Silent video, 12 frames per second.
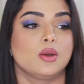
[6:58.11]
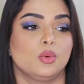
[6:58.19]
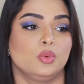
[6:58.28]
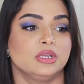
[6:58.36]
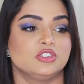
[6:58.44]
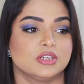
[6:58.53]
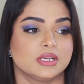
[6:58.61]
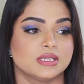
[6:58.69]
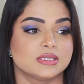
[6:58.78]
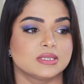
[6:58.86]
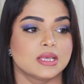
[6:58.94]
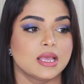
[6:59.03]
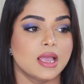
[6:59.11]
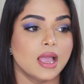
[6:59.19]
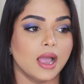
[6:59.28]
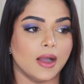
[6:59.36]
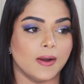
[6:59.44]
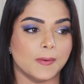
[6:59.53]
which is
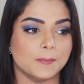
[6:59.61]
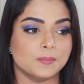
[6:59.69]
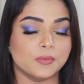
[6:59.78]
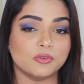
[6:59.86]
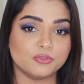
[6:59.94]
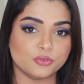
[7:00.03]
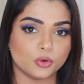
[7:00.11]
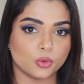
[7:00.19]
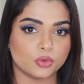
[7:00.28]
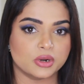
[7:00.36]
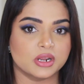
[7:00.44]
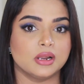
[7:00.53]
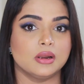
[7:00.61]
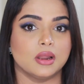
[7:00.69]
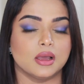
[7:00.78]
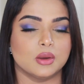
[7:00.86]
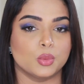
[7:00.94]
floral,